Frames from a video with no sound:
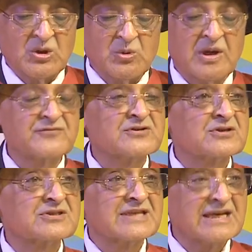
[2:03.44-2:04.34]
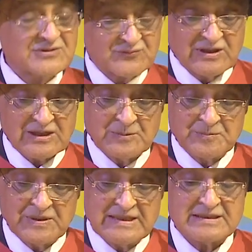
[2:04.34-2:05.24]
who have successfully
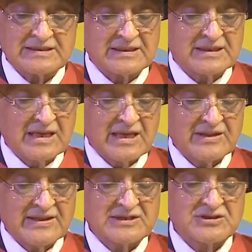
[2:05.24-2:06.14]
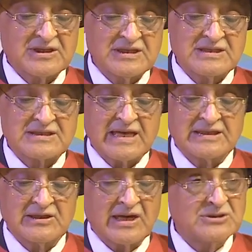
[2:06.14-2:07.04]
completed their studies
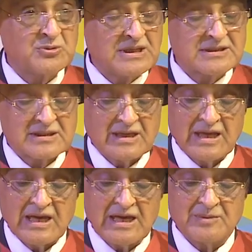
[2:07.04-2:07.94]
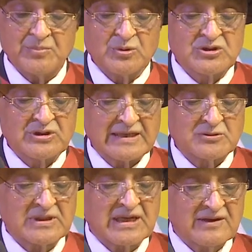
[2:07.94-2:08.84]
at graduate and
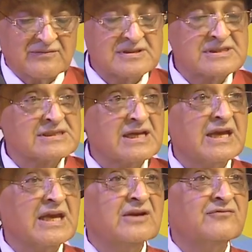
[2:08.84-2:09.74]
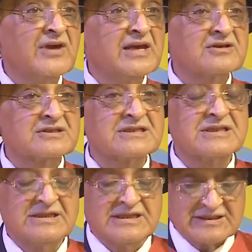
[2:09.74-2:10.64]
postgraduate levels in various
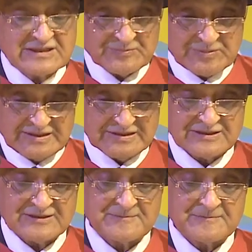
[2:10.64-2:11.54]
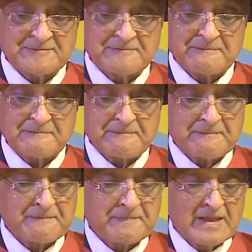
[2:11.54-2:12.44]
disciplines.
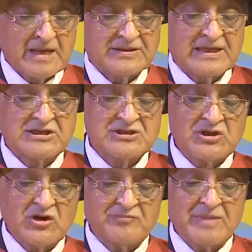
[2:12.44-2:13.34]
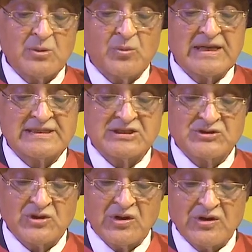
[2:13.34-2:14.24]
They deserve my
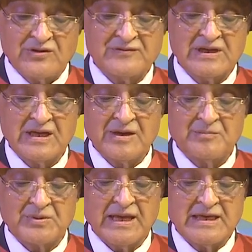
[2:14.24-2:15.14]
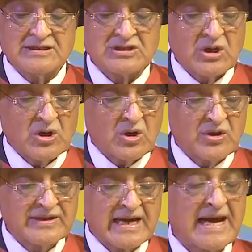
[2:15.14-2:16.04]
well-deserved praise
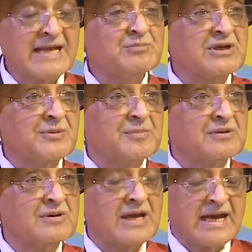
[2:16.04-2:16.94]
on their admirable